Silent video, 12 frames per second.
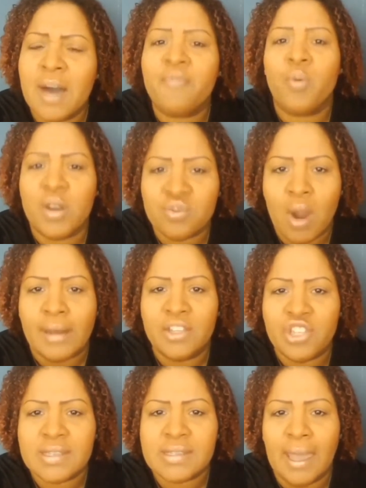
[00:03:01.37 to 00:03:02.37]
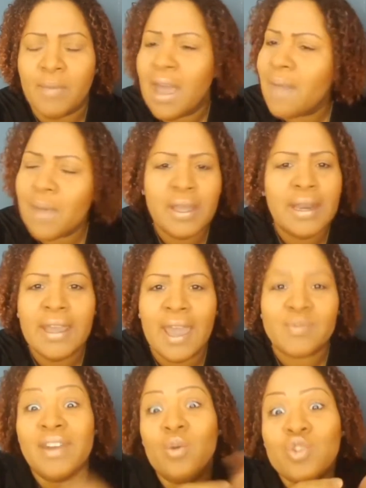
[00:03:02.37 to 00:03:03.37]
up for what is right in Jesus' name. I'm not playing any
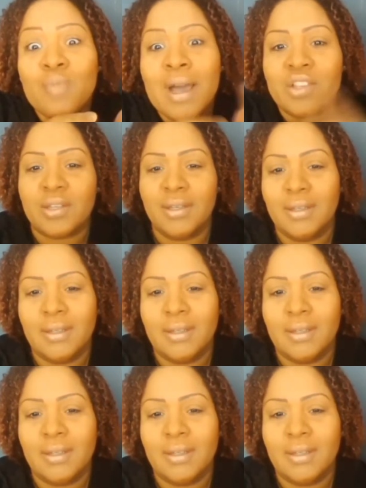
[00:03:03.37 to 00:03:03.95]
games. I know too much.